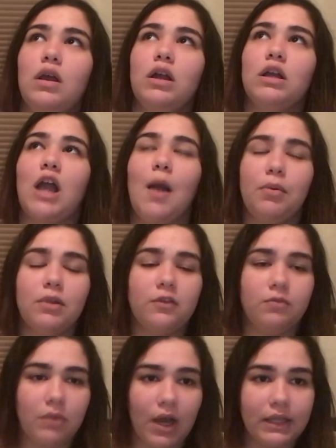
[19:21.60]
couple
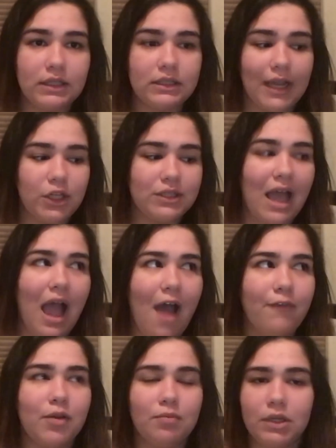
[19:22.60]
of months, I just
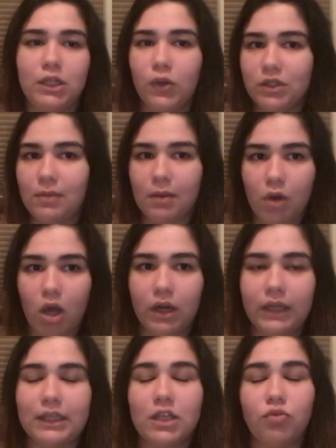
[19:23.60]
haven't been using my
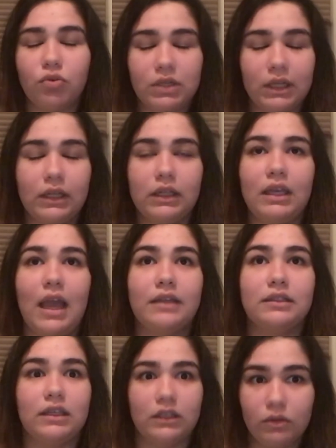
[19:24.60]
products as routinely
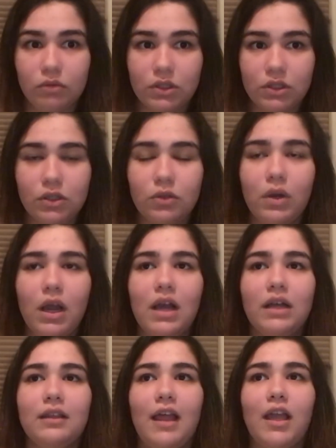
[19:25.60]
as I used to.
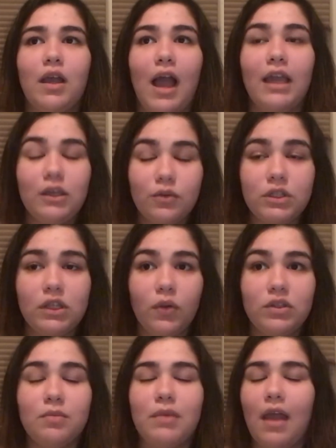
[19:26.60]
Like, I used to
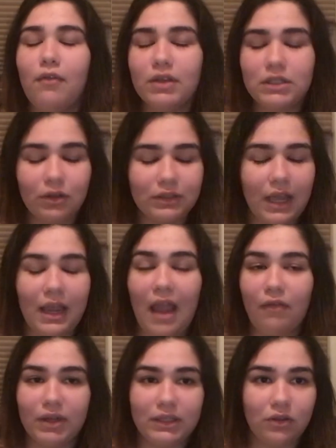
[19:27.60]
use them every single day,
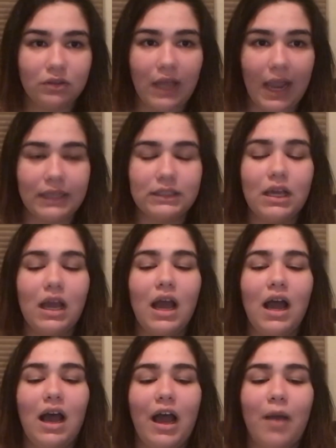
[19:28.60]
every single night,
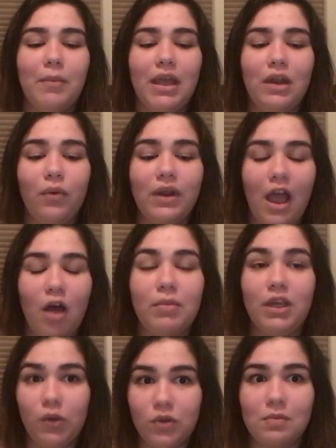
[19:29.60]
and it would help
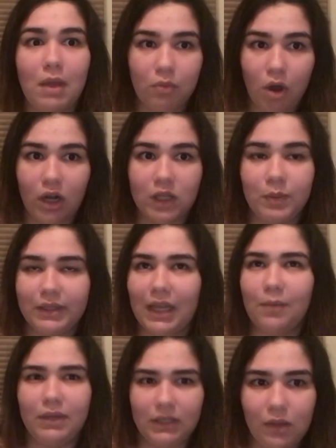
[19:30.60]
me use up my products because
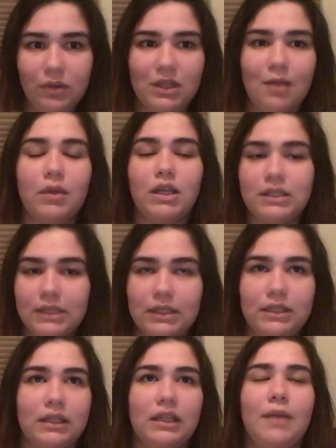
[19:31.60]
I'd be using them
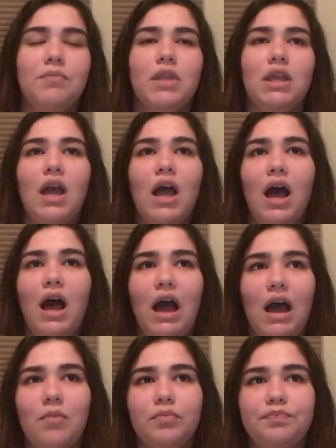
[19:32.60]
consistently.
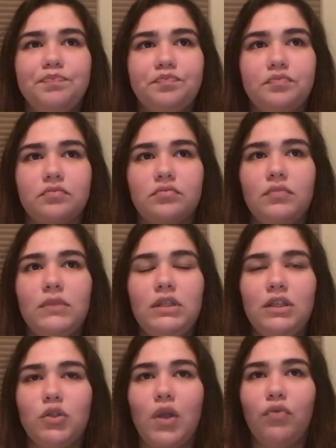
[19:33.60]

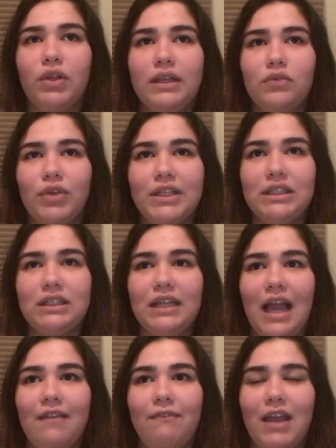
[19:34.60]
So recently
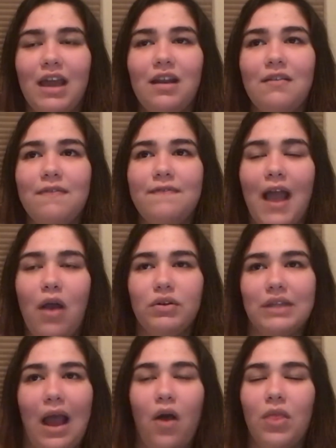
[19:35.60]
I've kind of
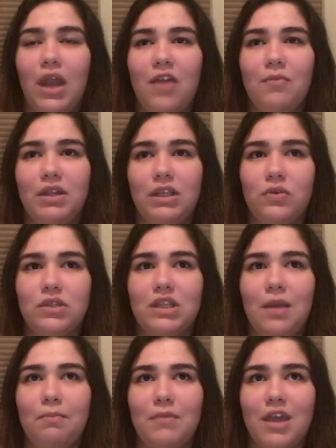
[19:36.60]
found out that I've been using
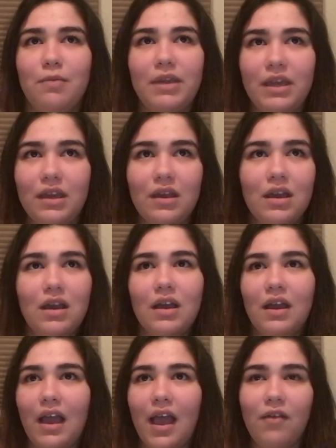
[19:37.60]
them maybe
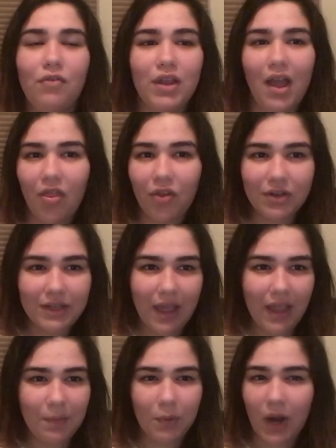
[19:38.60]
every other
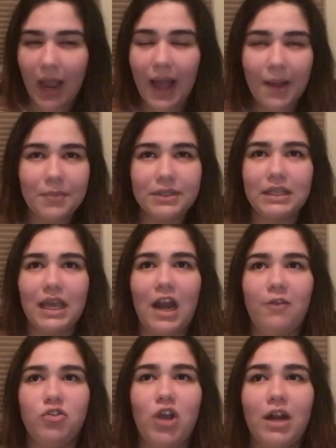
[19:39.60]
day perhaps, and
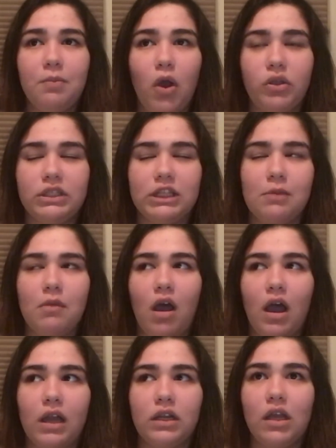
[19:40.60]
I've tried posting them
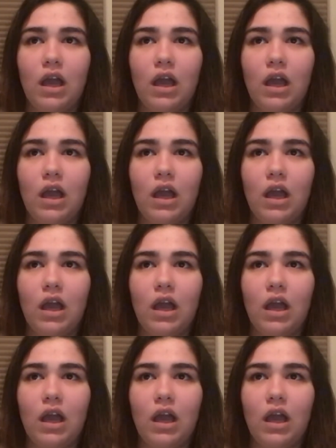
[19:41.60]
on